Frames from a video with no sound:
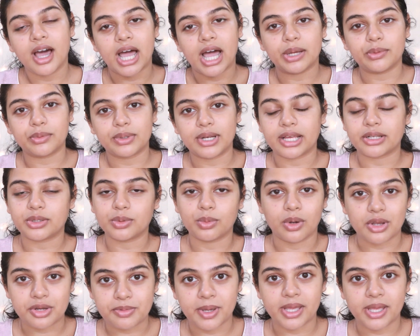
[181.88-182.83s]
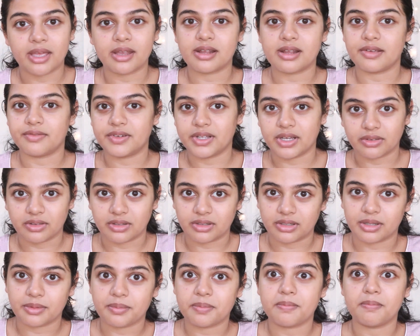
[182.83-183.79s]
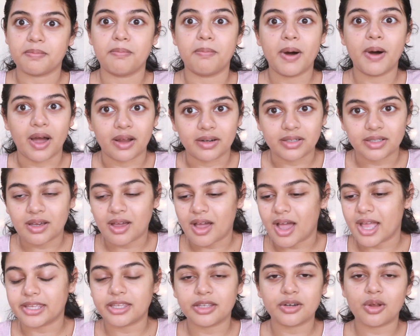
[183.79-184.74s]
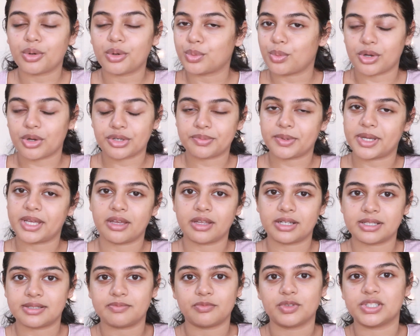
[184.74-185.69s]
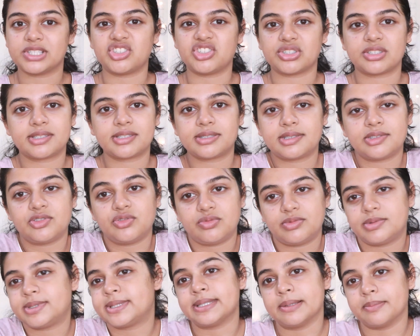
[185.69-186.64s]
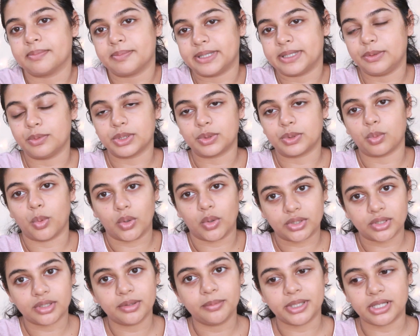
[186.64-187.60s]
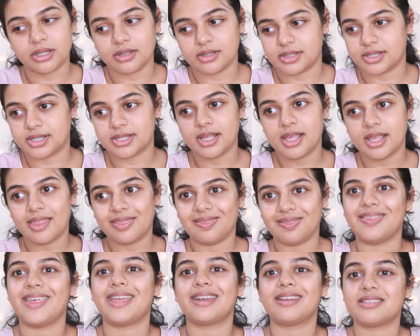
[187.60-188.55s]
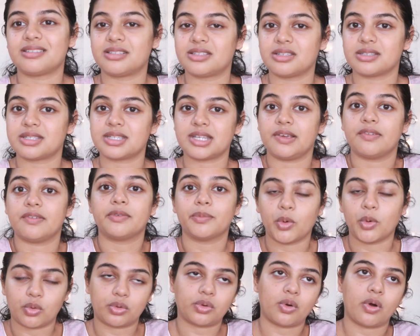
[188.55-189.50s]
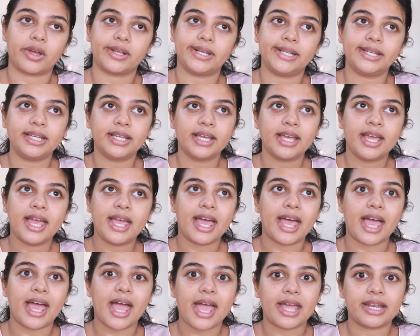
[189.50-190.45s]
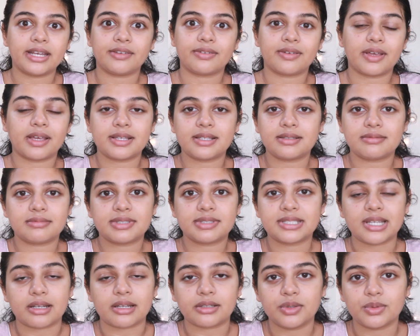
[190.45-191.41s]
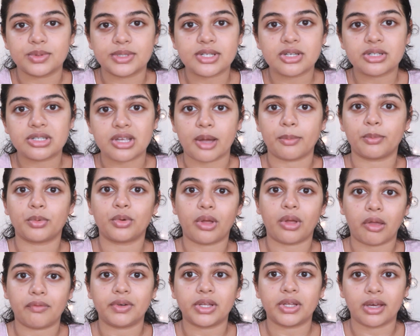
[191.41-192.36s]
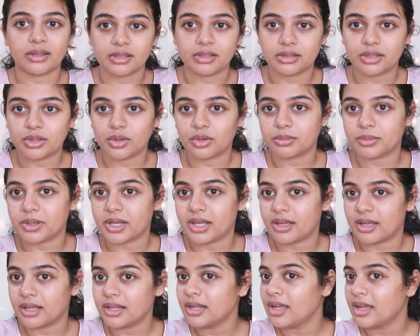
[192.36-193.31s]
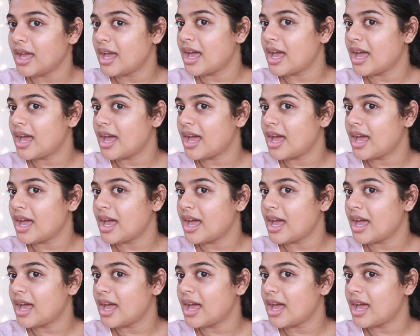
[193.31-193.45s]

I would like to wash my hair every other day, but I cannot wash my hair with just simply with water because then it's just even more oily. And if I start using shampoo every other day on my hair,